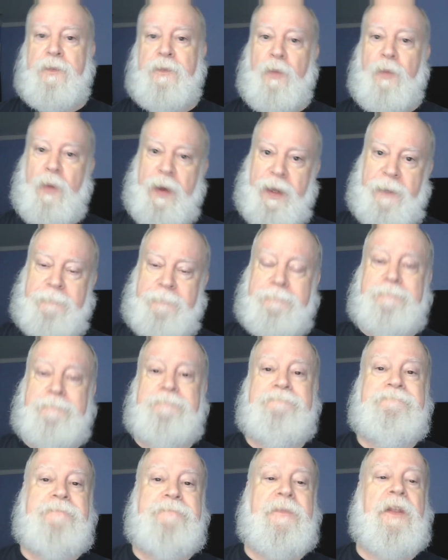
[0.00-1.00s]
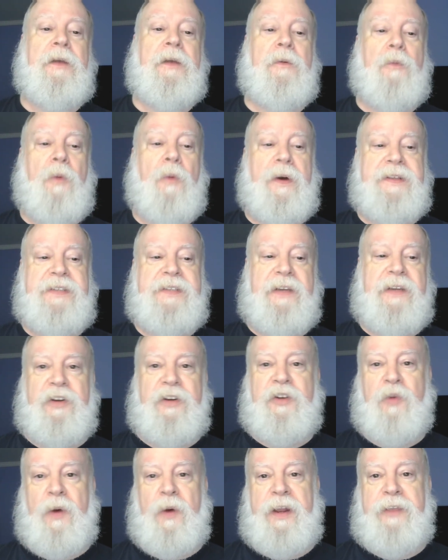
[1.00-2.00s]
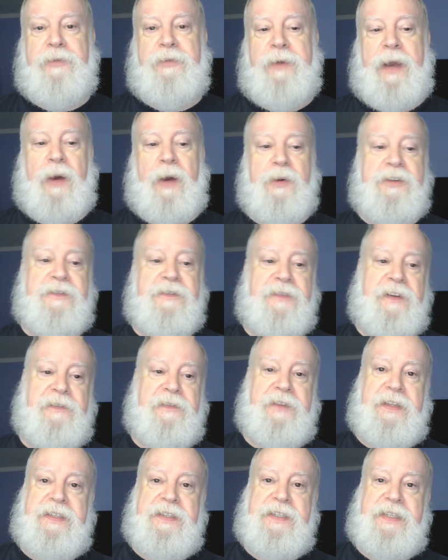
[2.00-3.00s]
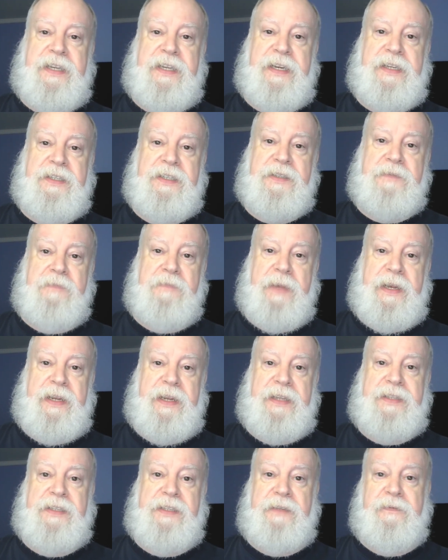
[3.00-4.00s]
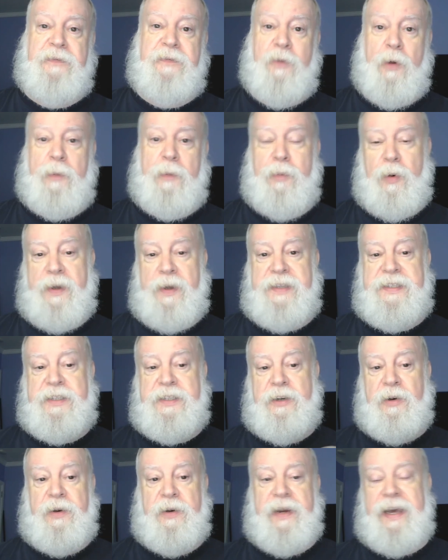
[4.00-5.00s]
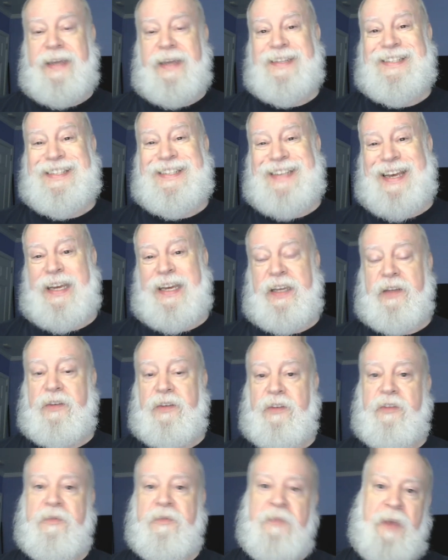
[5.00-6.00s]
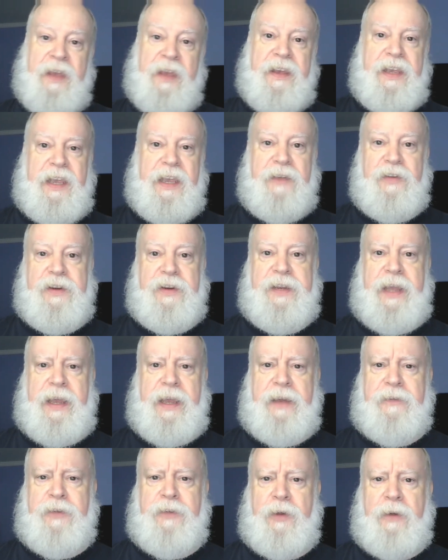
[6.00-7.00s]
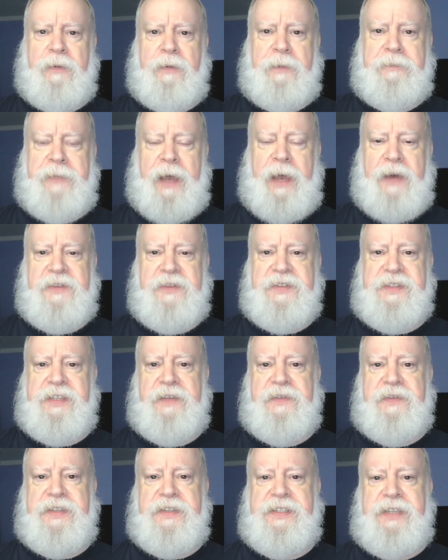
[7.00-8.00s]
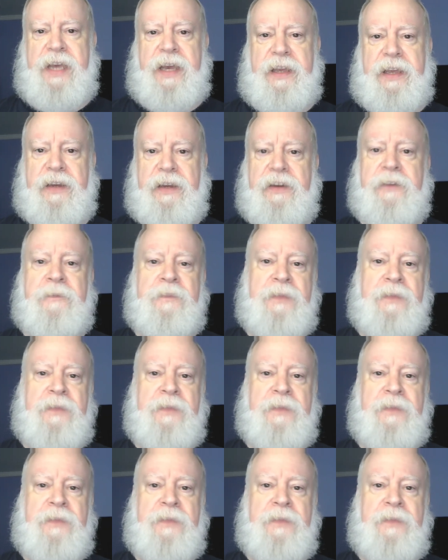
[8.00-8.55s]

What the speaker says: Well, once every 23 hours, 56 minutes, and 4.09 seconds, give or take a few thousandths of a second.